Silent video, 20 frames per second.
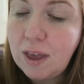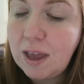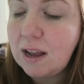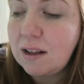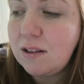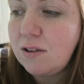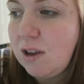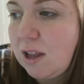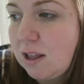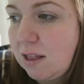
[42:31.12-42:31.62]

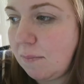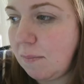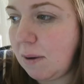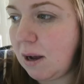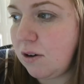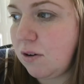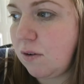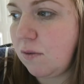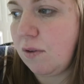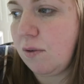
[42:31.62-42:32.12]
there to get them
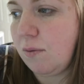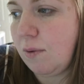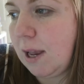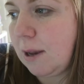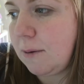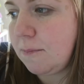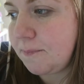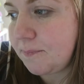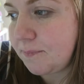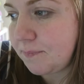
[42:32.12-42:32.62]
out of the
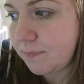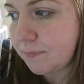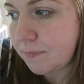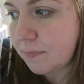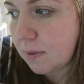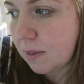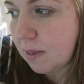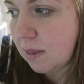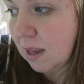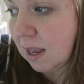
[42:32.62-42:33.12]
way,
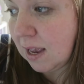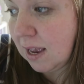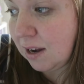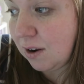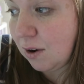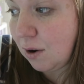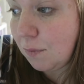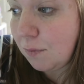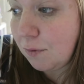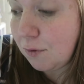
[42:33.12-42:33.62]

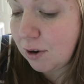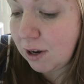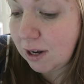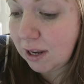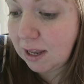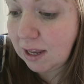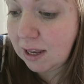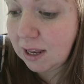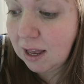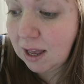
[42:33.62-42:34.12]
and
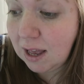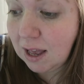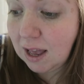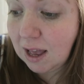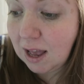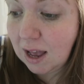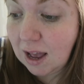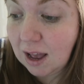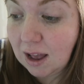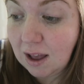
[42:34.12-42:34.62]
hopefully
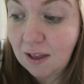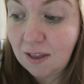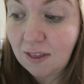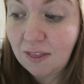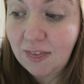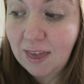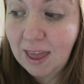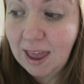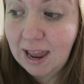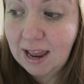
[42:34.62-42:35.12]

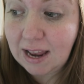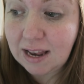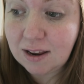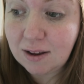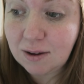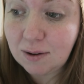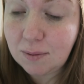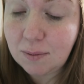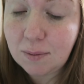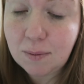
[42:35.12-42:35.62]

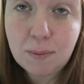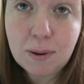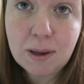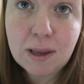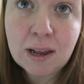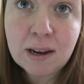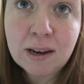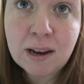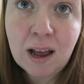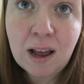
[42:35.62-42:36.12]
then we
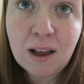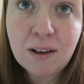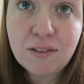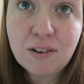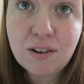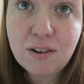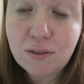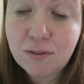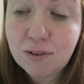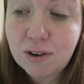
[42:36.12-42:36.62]
can have
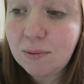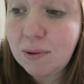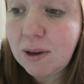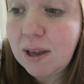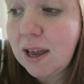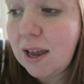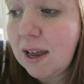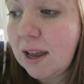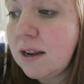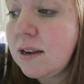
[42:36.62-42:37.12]
a lovely
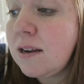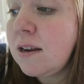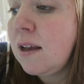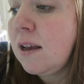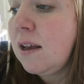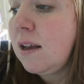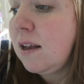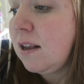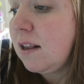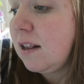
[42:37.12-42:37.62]
weekend
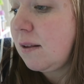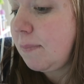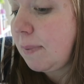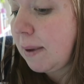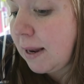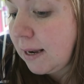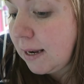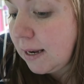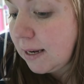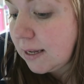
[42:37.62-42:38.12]

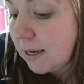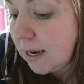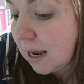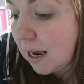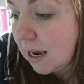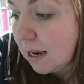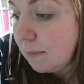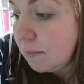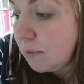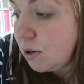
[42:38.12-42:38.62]
spending
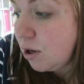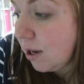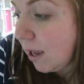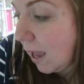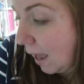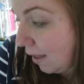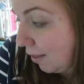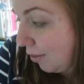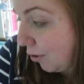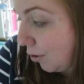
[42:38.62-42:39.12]
time
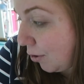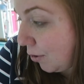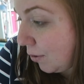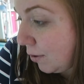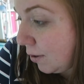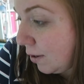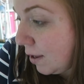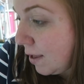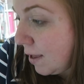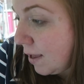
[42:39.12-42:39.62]
together.
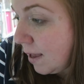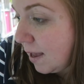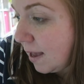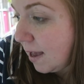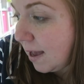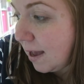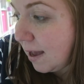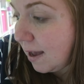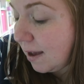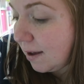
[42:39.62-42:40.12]

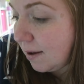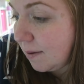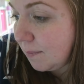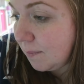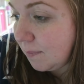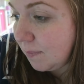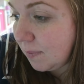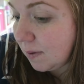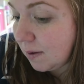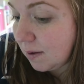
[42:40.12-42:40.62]

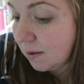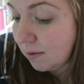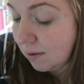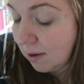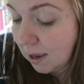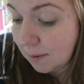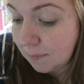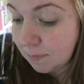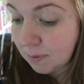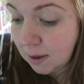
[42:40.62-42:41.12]
So
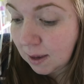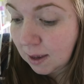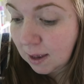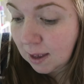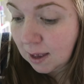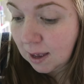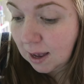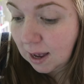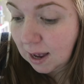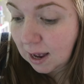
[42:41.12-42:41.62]
yeah,
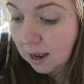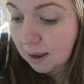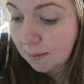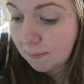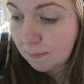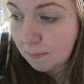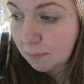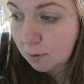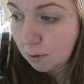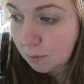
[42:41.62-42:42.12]

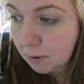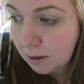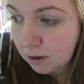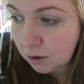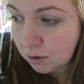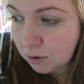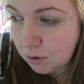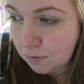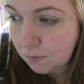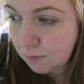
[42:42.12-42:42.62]
I'm probably
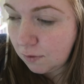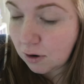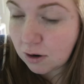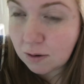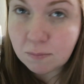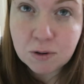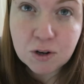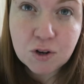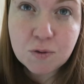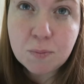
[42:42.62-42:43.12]
not going to
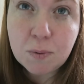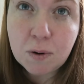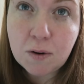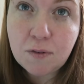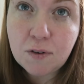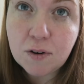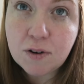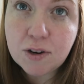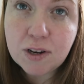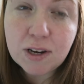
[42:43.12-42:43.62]
vlog much more
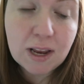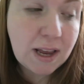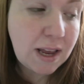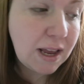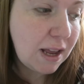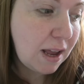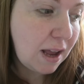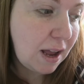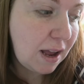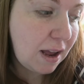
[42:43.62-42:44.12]
for
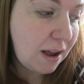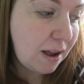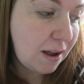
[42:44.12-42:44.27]
today.